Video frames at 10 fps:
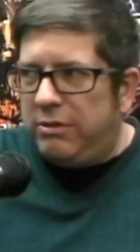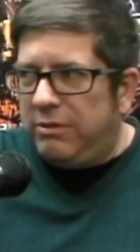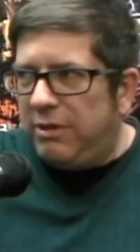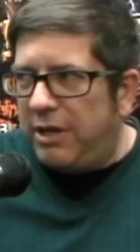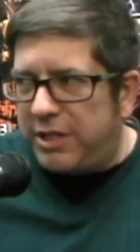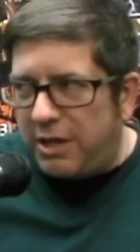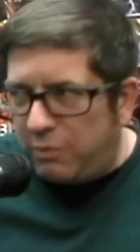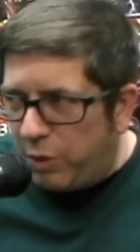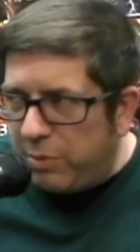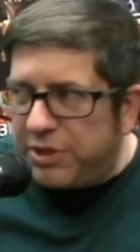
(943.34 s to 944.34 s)
because
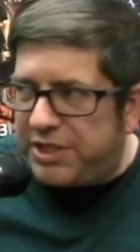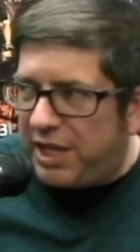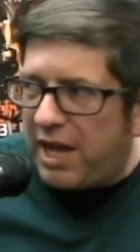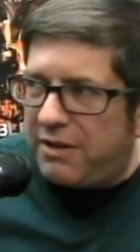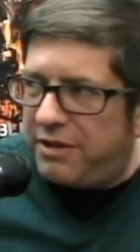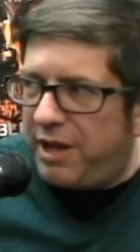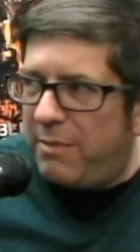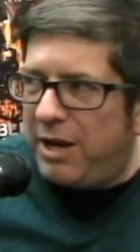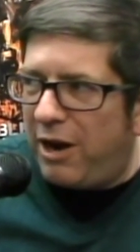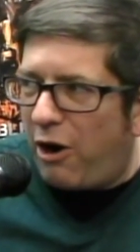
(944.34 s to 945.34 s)
we will sell out to
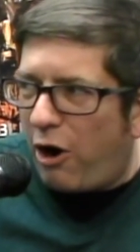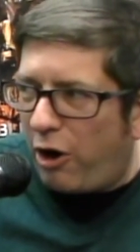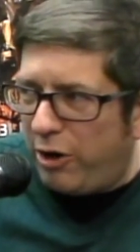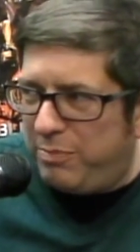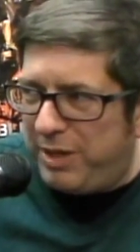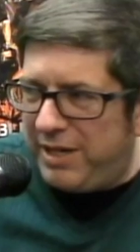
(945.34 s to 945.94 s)
them in a heartbeat.